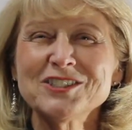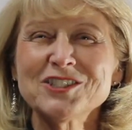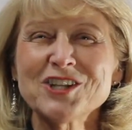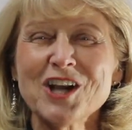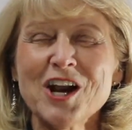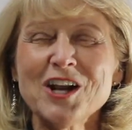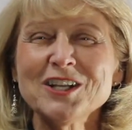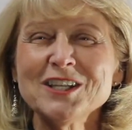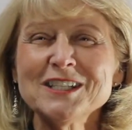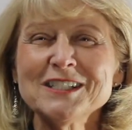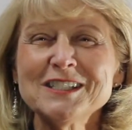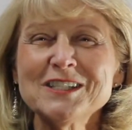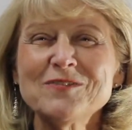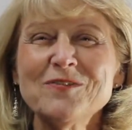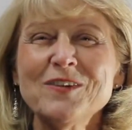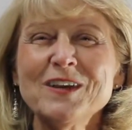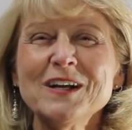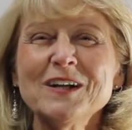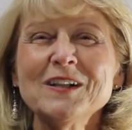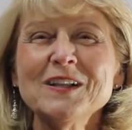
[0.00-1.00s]

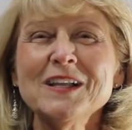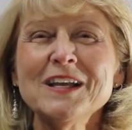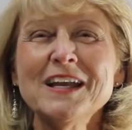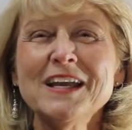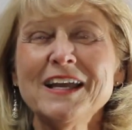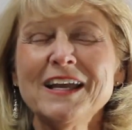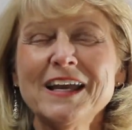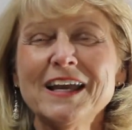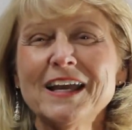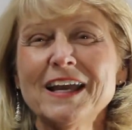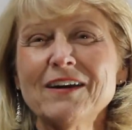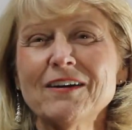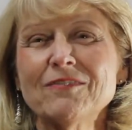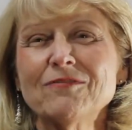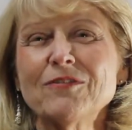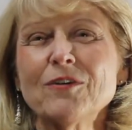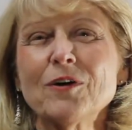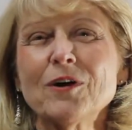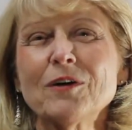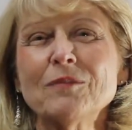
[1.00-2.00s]
Charlottesville
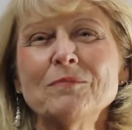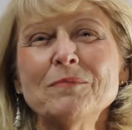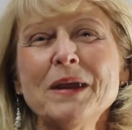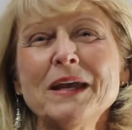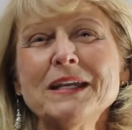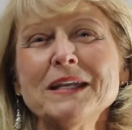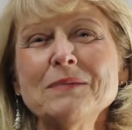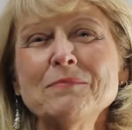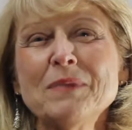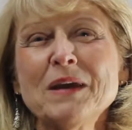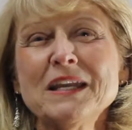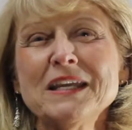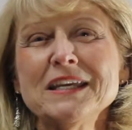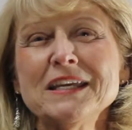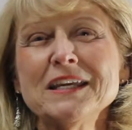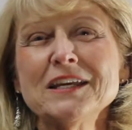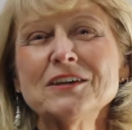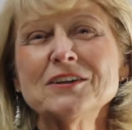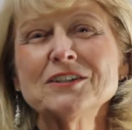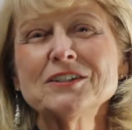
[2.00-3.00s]
for many, many
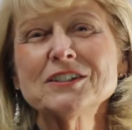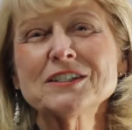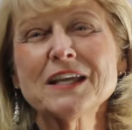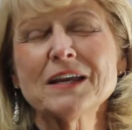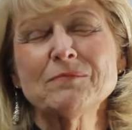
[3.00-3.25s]
years.